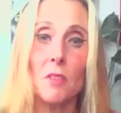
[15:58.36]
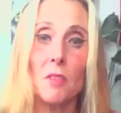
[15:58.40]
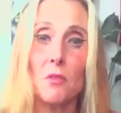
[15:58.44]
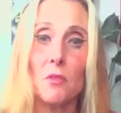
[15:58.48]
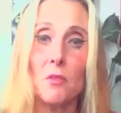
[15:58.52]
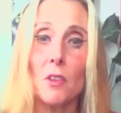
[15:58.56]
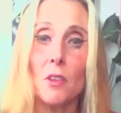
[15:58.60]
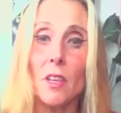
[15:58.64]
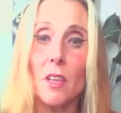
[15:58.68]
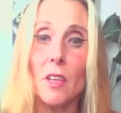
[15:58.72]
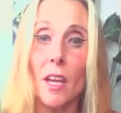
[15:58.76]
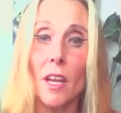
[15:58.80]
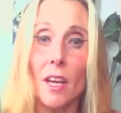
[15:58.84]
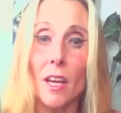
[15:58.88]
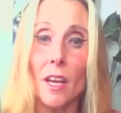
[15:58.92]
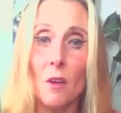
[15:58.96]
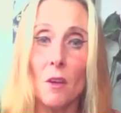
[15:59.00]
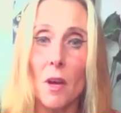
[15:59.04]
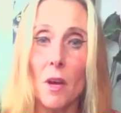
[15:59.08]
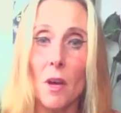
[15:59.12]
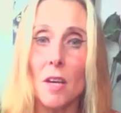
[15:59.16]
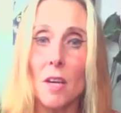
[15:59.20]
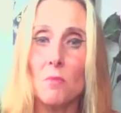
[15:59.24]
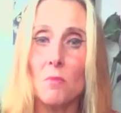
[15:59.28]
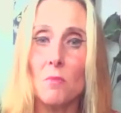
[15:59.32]
for
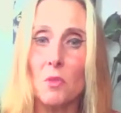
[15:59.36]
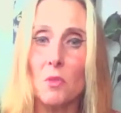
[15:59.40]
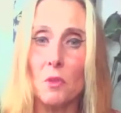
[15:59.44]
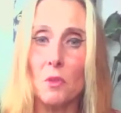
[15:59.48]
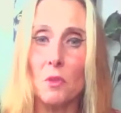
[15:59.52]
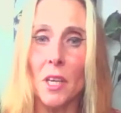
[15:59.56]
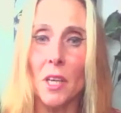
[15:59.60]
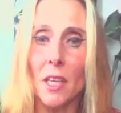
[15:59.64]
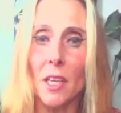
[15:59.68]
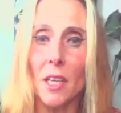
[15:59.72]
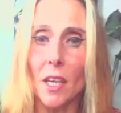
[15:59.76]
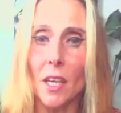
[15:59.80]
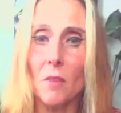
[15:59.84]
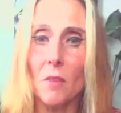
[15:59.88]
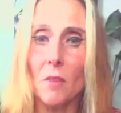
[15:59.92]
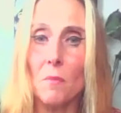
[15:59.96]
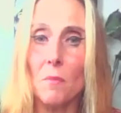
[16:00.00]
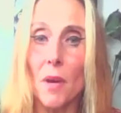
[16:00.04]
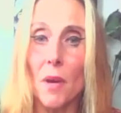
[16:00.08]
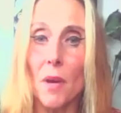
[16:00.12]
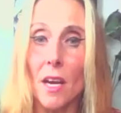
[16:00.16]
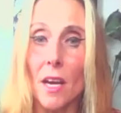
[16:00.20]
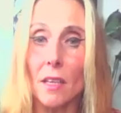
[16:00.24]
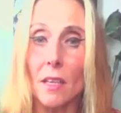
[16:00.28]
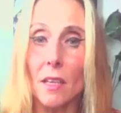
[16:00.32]
now, I'm bringing
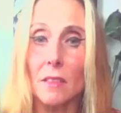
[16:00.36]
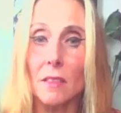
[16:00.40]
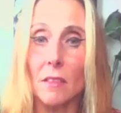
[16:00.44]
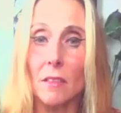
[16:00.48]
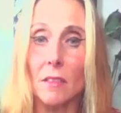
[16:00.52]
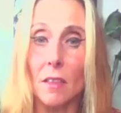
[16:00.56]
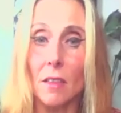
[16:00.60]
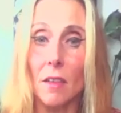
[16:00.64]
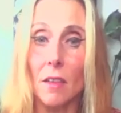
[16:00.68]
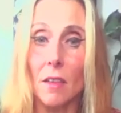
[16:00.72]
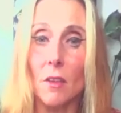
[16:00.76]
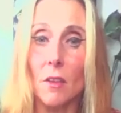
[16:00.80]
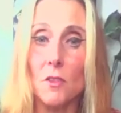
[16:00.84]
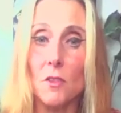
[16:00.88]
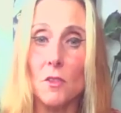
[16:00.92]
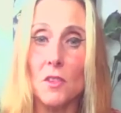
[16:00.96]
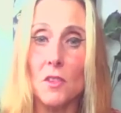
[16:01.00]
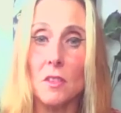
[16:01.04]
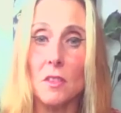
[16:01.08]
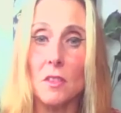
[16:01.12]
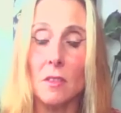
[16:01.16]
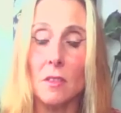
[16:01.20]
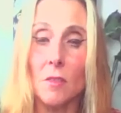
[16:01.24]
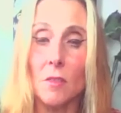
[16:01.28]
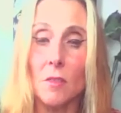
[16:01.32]
back the
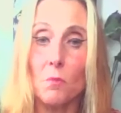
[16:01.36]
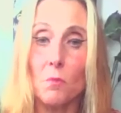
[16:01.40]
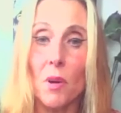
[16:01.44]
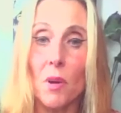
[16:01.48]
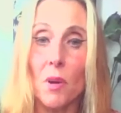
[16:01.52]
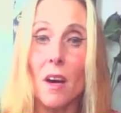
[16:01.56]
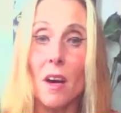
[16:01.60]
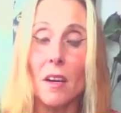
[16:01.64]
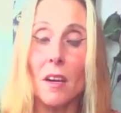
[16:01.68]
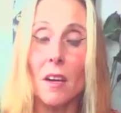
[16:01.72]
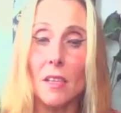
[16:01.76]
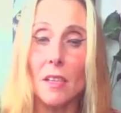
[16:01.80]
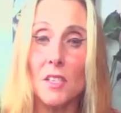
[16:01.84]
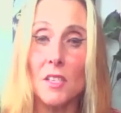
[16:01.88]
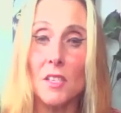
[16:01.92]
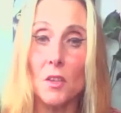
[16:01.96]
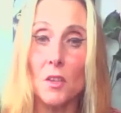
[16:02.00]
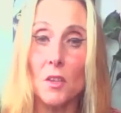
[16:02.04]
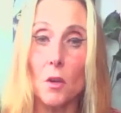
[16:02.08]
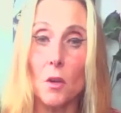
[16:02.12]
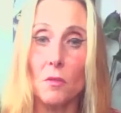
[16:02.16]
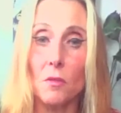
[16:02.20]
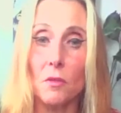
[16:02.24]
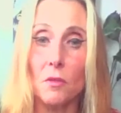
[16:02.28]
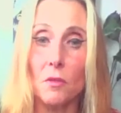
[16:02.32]
lost parts
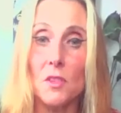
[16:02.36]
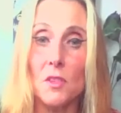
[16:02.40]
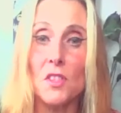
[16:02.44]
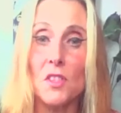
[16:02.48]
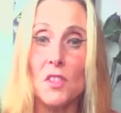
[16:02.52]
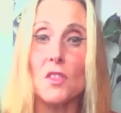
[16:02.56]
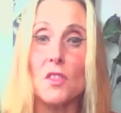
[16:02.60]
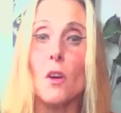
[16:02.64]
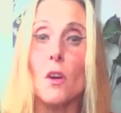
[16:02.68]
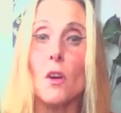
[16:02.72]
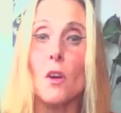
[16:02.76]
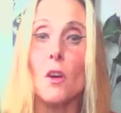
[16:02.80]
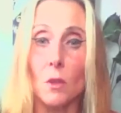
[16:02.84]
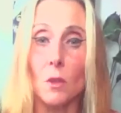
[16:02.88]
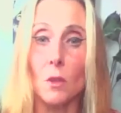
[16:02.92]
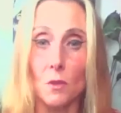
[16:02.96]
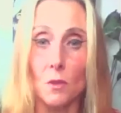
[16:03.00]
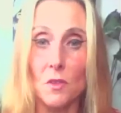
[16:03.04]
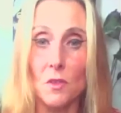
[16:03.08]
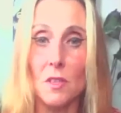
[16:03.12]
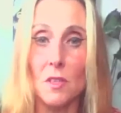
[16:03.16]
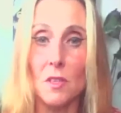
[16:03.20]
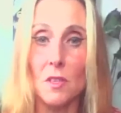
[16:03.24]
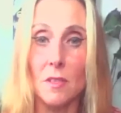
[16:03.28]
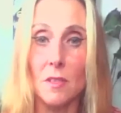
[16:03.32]
of
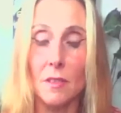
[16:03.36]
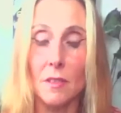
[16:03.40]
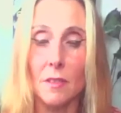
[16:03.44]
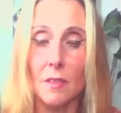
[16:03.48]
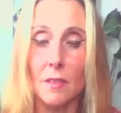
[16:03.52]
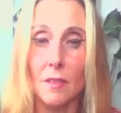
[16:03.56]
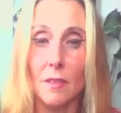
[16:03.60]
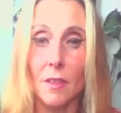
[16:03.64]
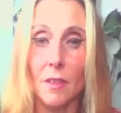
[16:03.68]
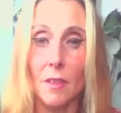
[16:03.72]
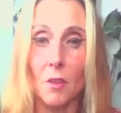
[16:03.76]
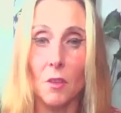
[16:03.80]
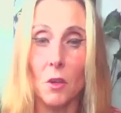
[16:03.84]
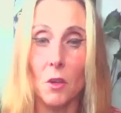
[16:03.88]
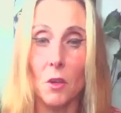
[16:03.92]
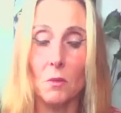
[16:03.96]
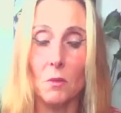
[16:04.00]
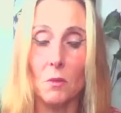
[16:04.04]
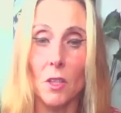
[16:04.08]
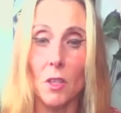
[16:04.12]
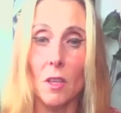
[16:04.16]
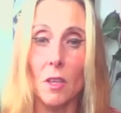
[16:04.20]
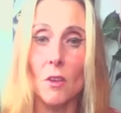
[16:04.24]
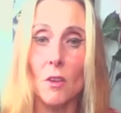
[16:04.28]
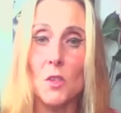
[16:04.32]
souls, you know,
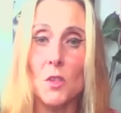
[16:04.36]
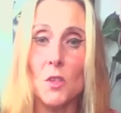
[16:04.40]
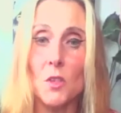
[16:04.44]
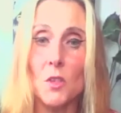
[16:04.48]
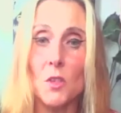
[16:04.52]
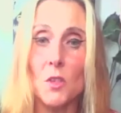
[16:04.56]
the lost